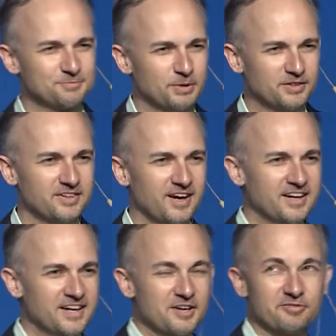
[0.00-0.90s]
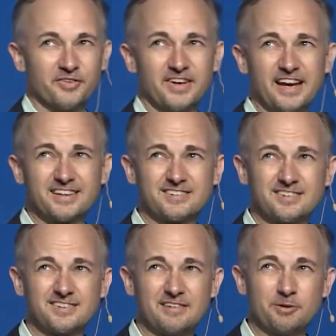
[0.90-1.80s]
But for the next
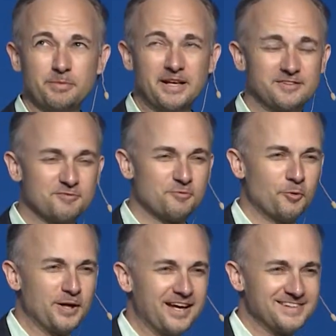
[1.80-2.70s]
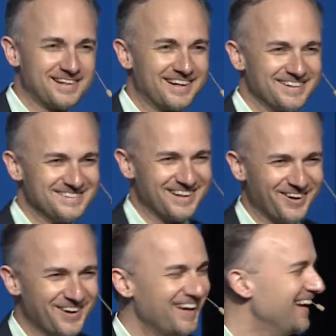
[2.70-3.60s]
7 minutes and 48 seconds here,